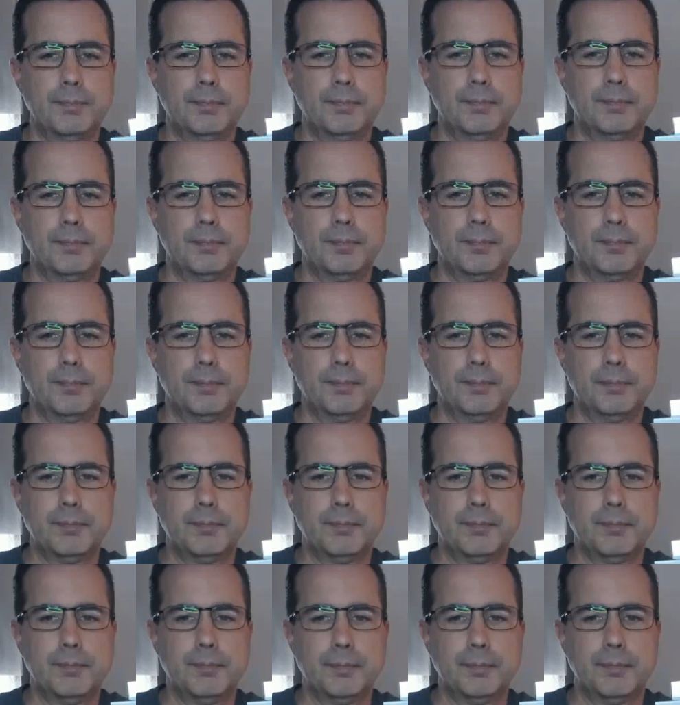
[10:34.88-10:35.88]

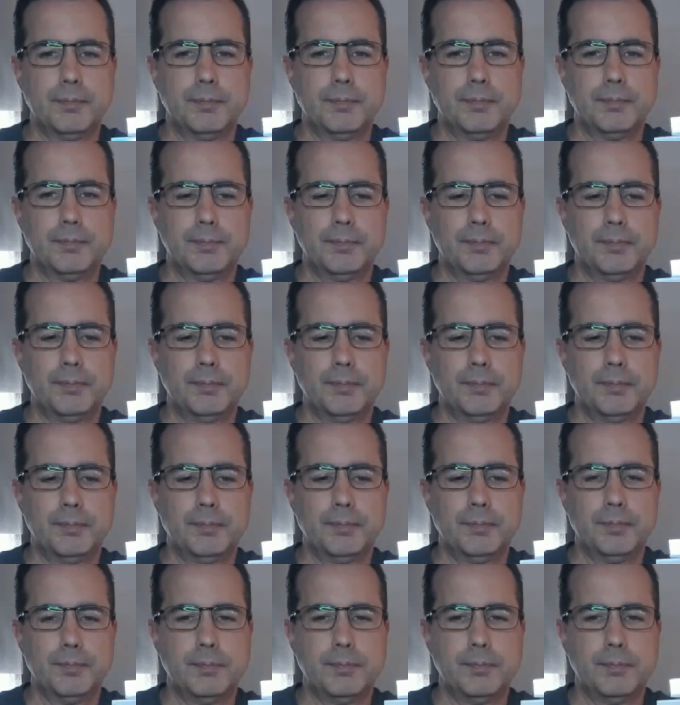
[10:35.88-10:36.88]

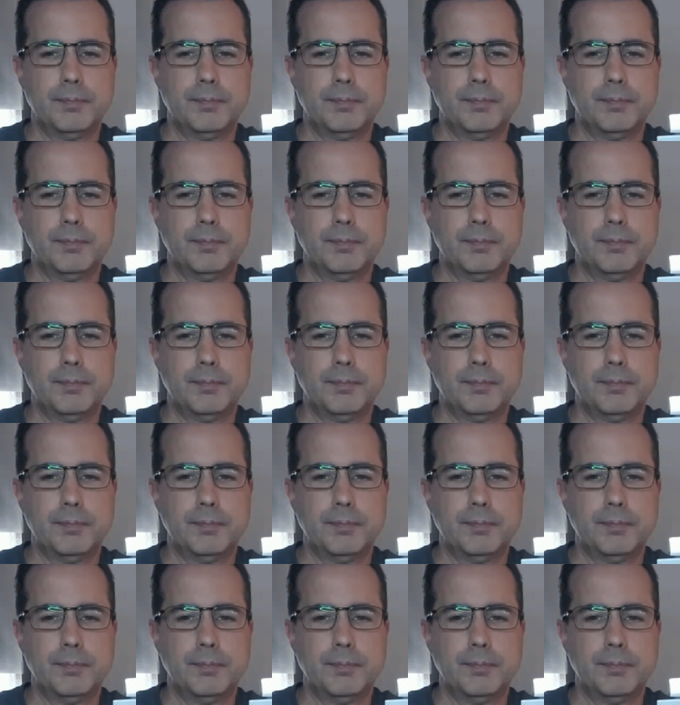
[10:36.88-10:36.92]
Nothing is said.